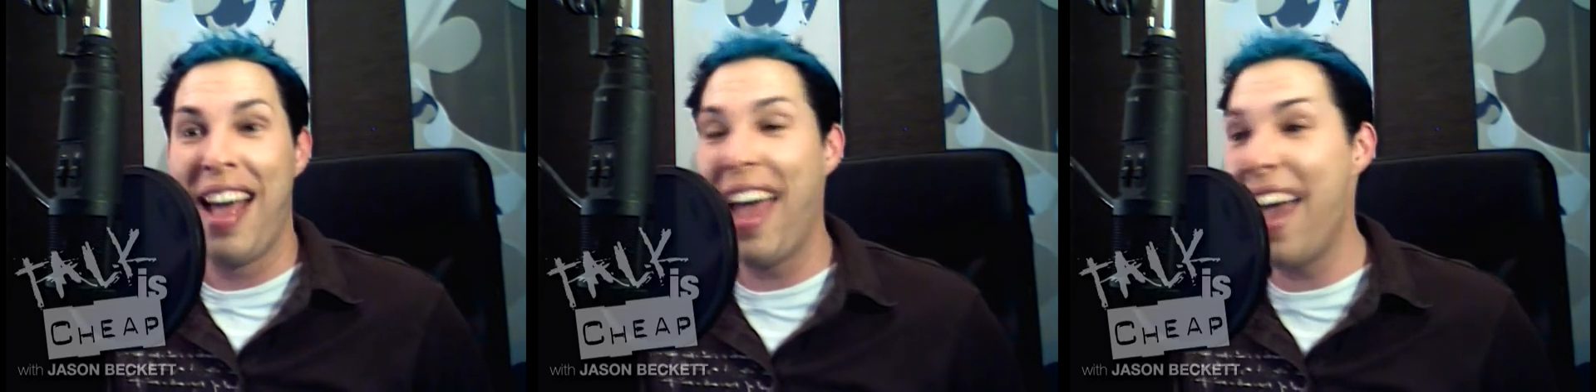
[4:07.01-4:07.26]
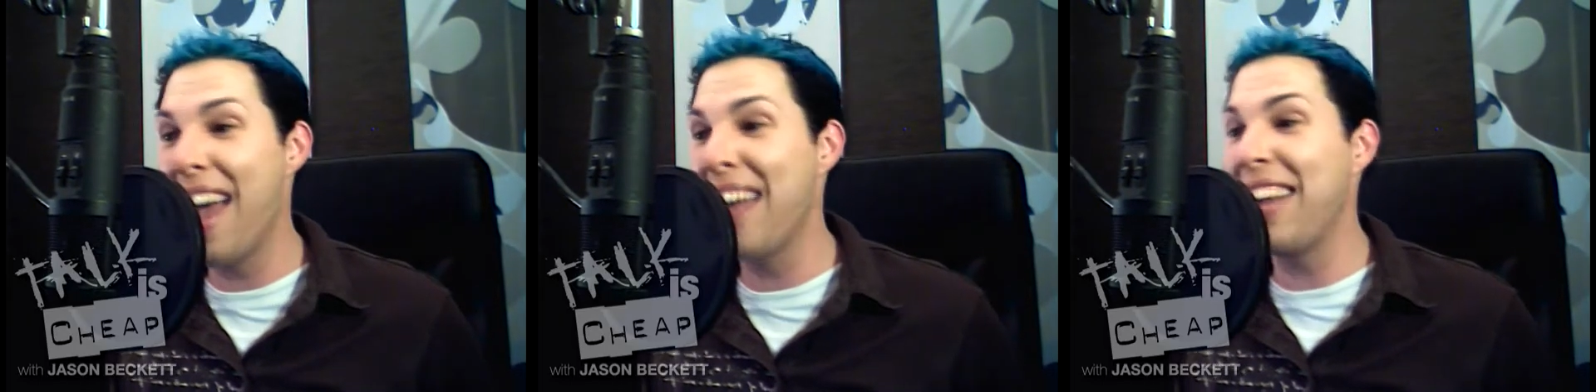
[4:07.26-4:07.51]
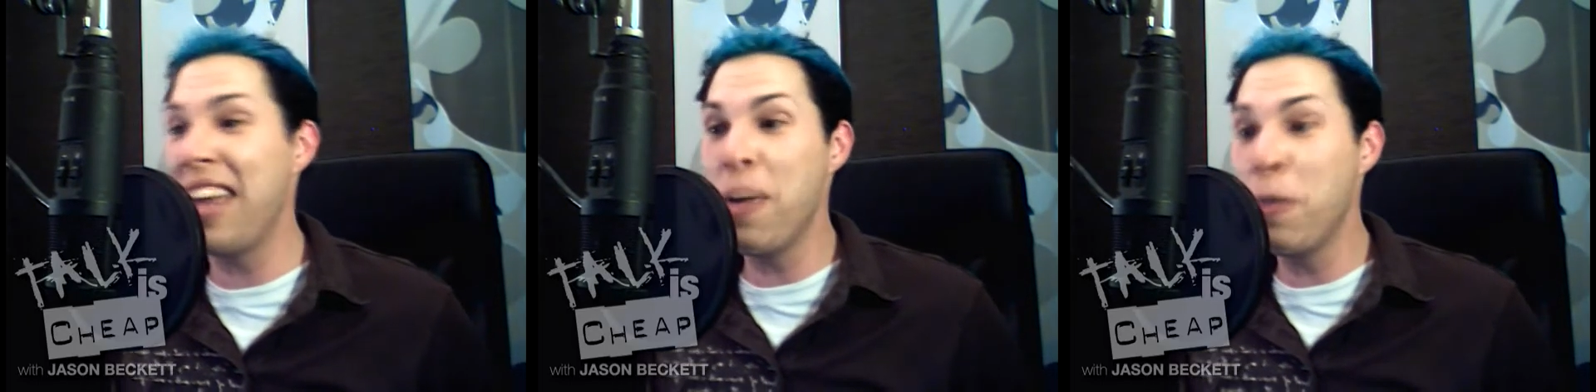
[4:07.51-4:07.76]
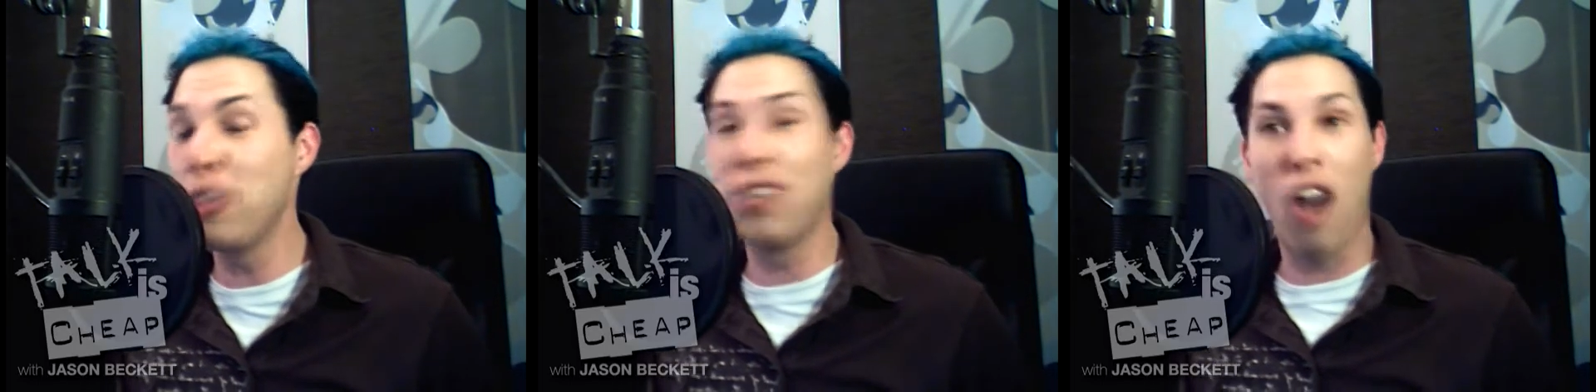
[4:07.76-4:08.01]
And it
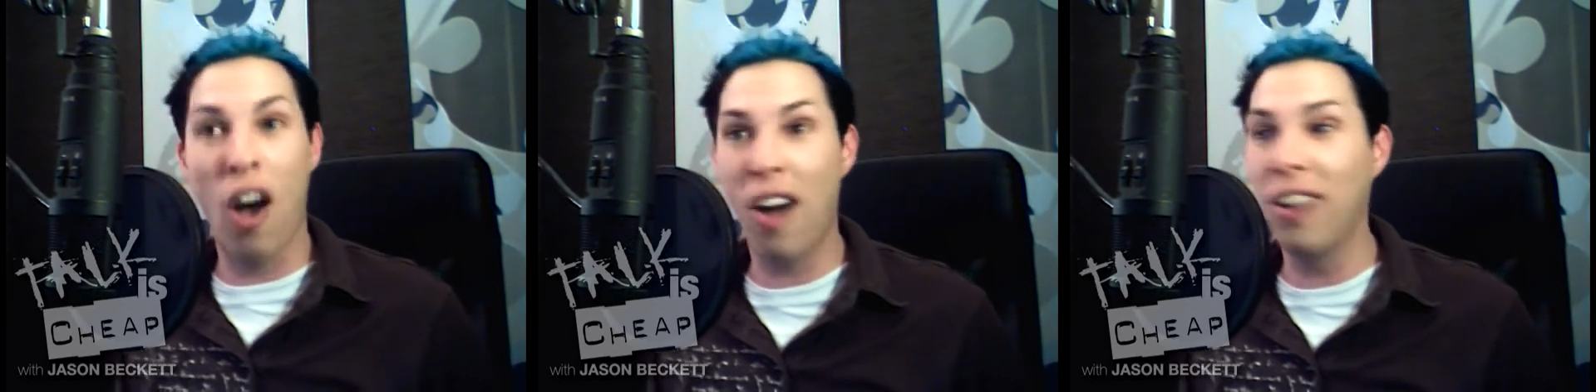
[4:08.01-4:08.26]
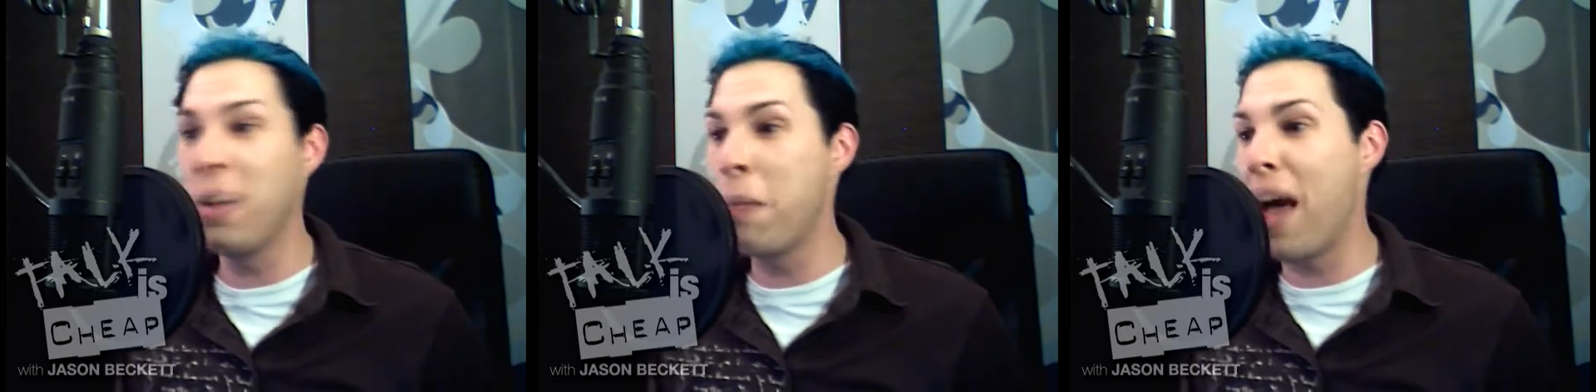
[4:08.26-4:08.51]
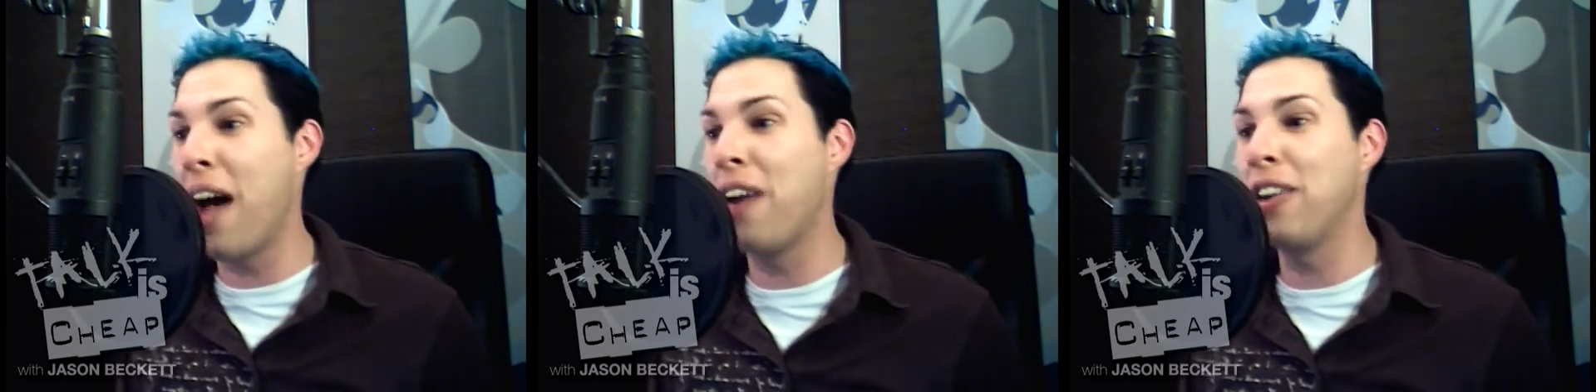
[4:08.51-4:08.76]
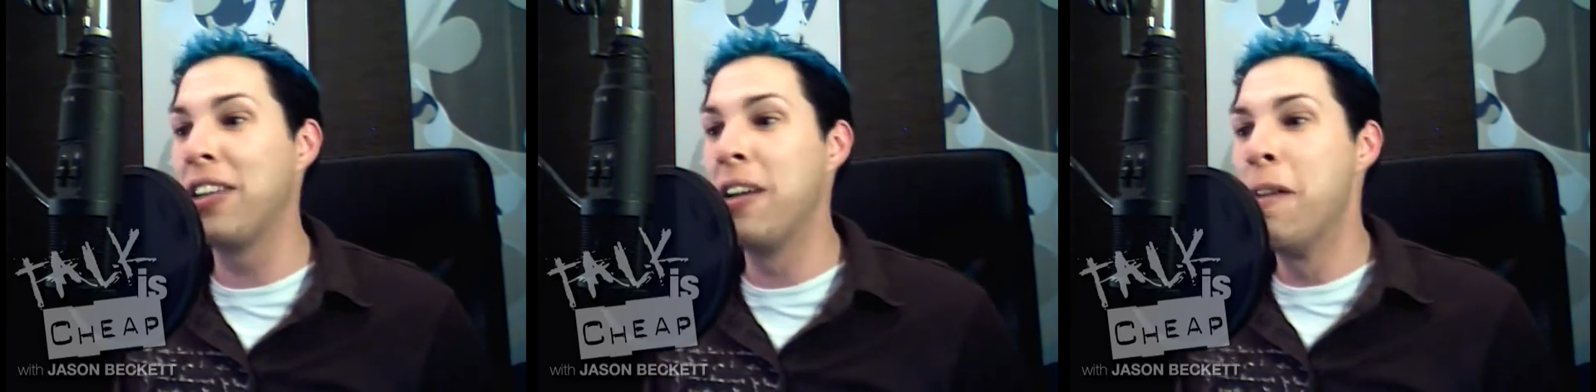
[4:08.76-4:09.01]
was all about,